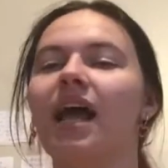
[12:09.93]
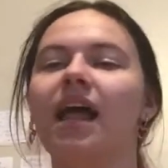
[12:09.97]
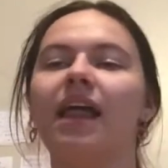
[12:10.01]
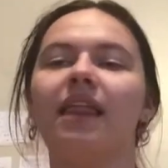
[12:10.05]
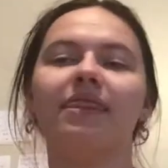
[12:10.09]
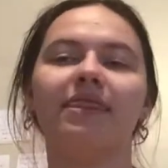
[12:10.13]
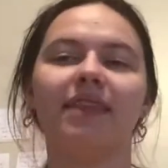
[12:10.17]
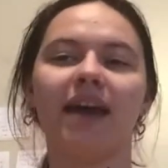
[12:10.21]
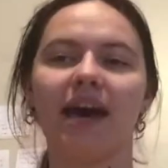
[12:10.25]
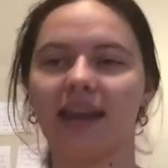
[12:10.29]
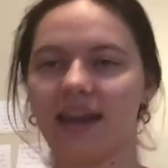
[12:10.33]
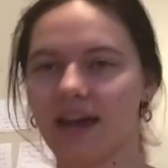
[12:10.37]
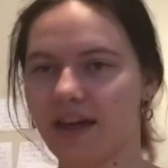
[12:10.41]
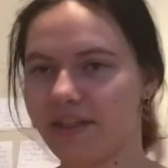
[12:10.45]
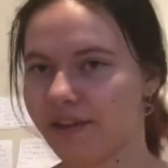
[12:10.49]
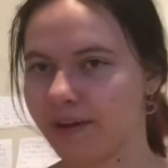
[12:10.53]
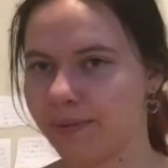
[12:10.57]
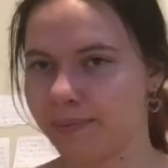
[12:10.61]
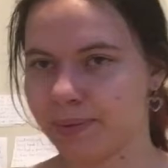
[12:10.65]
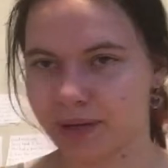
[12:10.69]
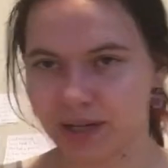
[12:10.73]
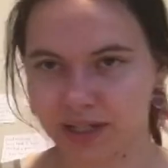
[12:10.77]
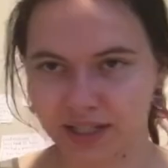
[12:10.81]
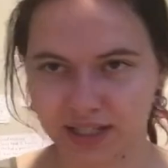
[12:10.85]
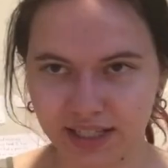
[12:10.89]
That other
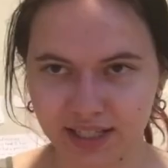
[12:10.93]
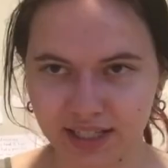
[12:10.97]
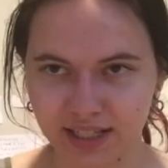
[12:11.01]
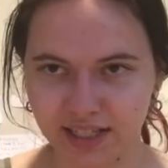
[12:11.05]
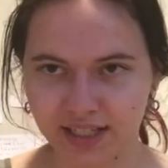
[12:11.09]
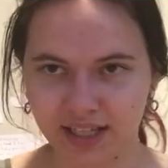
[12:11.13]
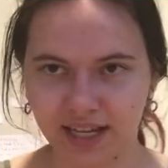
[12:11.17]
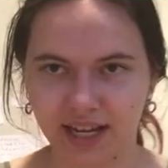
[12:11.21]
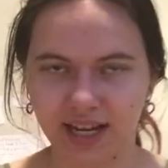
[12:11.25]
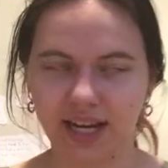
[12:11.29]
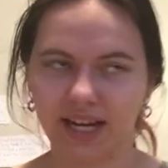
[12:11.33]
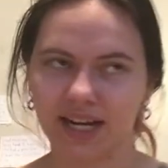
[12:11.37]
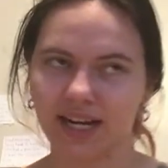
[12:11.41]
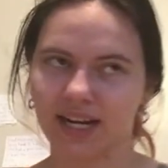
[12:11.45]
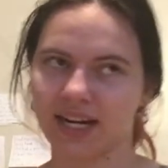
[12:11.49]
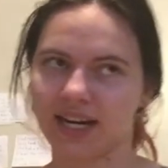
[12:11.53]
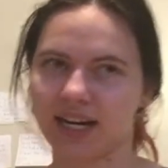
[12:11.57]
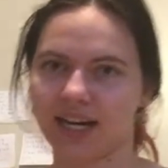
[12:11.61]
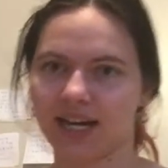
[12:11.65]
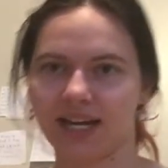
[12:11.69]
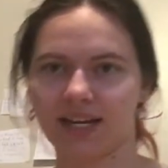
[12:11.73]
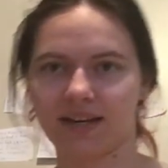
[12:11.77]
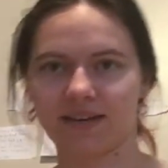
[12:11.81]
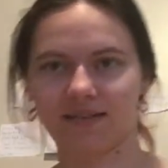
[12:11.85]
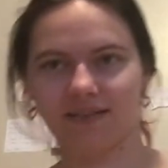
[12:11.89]
person's like
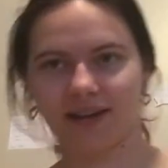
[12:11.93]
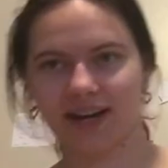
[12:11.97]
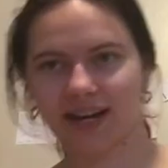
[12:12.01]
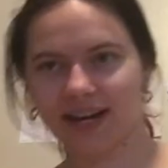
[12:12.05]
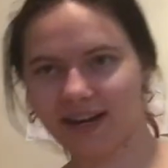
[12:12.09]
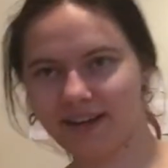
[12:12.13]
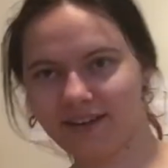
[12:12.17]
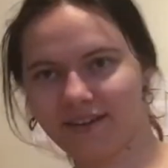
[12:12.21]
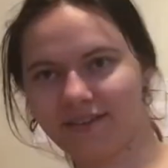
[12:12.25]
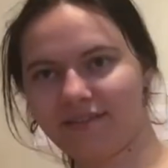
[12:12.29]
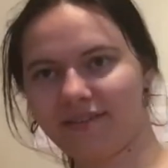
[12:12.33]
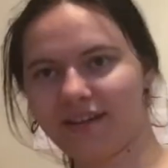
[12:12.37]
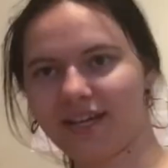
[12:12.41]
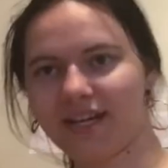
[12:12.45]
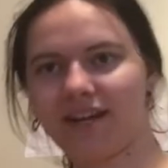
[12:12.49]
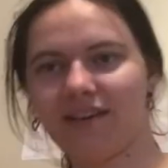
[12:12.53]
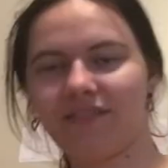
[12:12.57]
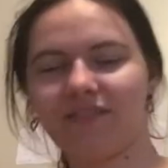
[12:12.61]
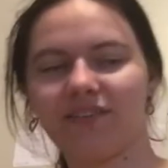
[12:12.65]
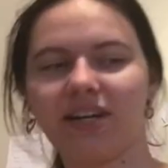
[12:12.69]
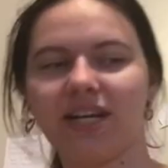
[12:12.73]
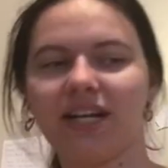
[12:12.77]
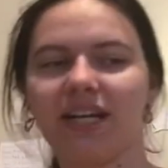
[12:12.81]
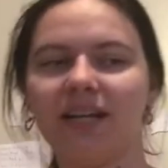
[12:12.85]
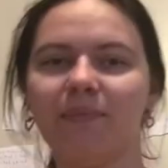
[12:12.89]
not around,
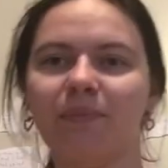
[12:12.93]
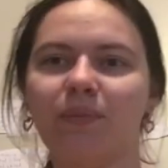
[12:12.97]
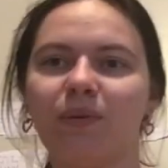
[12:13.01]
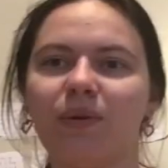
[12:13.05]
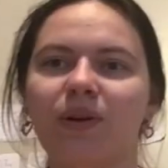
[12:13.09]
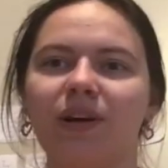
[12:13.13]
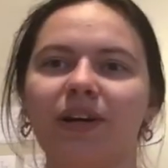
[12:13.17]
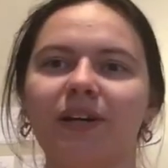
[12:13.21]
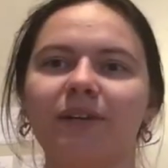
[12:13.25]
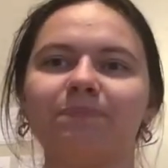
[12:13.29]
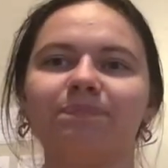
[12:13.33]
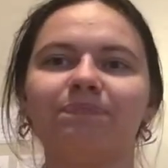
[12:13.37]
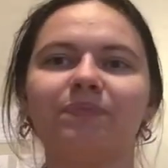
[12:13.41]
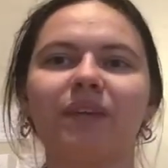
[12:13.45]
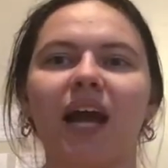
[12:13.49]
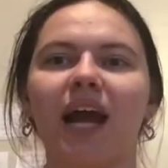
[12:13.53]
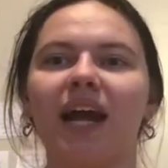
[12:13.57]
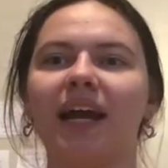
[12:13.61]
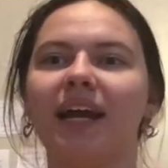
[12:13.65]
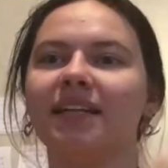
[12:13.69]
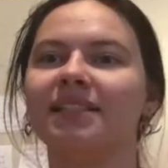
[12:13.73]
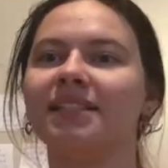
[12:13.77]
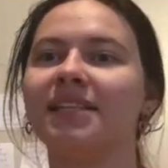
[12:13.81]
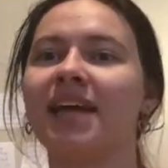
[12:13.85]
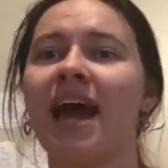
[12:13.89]
whatever anymore. I
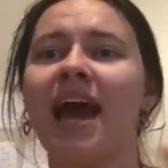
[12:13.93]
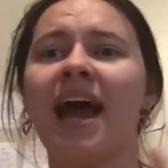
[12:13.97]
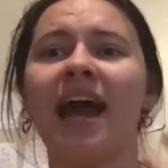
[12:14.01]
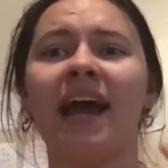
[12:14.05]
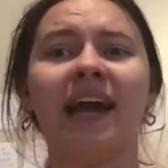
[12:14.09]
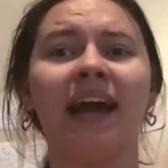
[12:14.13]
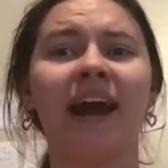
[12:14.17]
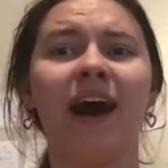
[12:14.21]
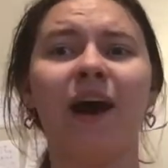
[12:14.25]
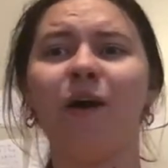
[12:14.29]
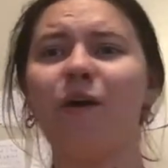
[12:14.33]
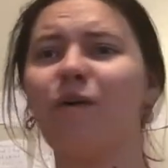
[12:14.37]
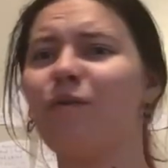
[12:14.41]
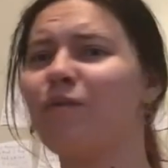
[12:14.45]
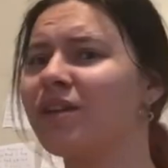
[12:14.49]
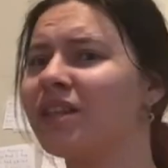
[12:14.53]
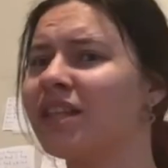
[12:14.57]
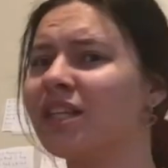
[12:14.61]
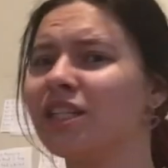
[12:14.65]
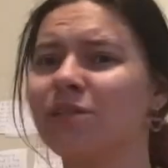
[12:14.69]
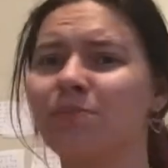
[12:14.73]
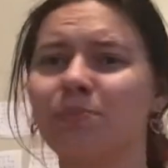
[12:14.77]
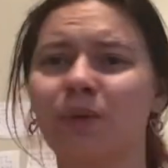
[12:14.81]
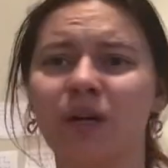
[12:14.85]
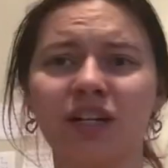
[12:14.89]
get to hang out with
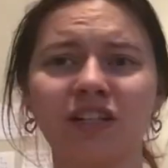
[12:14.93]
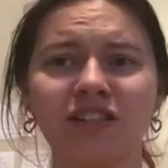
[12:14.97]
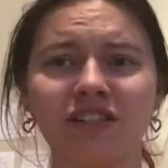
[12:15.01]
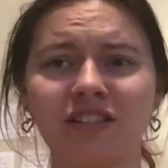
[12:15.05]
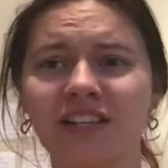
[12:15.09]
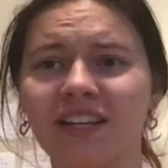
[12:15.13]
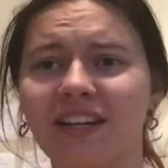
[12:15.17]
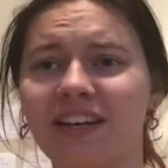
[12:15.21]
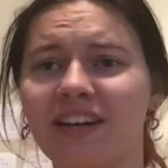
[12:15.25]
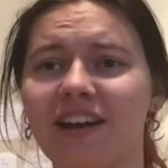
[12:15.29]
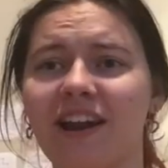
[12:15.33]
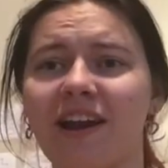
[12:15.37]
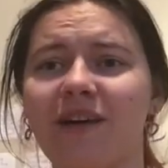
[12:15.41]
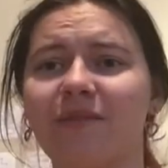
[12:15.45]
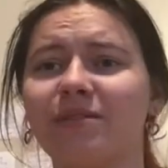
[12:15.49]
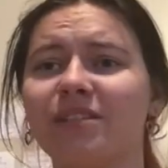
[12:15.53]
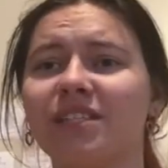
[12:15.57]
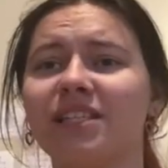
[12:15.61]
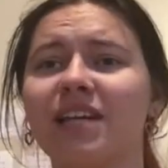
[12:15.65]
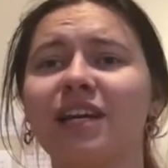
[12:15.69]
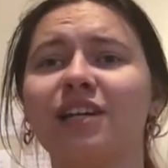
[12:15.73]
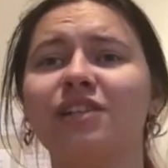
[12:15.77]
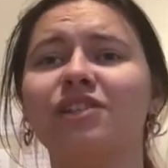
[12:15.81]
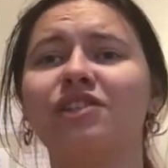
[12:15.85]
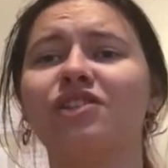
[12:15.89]
this person, and I was
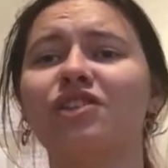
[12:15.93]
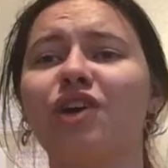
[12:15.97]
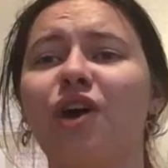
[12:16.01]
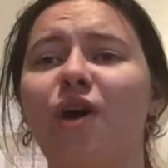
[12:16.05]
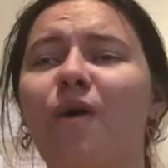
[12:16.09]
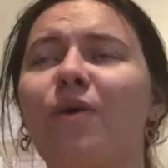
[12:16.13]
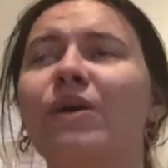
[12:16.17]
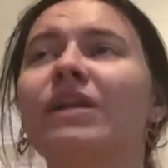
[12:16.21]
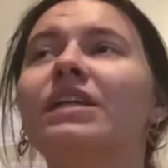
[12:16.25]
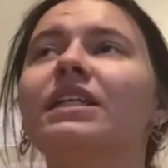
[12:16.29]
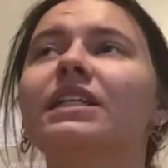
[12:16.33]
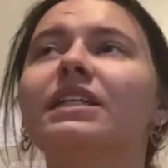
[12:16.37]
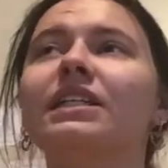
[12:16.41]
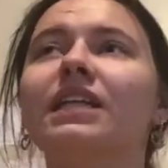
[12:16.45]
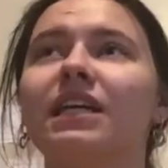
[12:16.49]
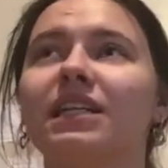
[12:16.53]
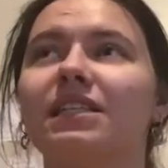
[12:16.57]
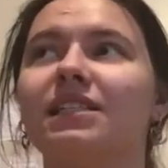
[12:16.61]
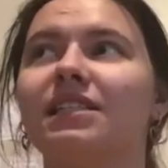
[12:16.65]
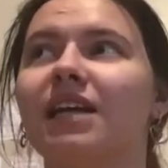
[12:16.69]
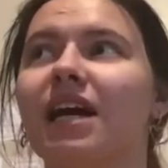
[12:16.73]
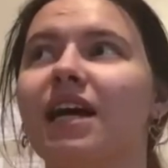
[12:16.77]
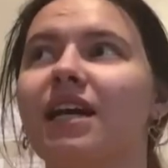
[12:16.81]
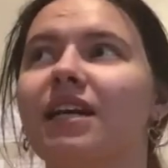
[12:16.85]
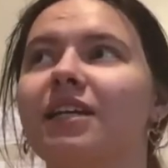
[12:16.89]
like so
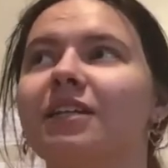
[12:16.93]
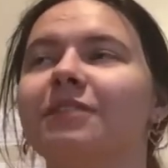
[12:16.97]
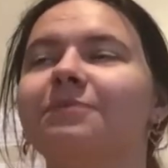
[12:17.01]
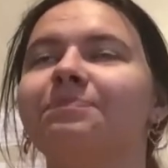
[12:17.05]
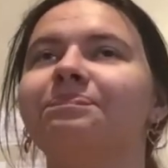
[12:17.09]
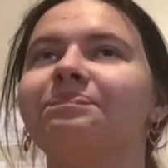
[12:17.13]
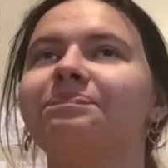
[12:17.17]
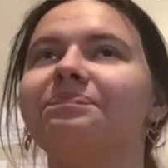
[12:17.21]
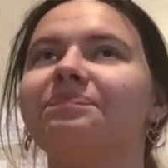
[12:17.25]
excited.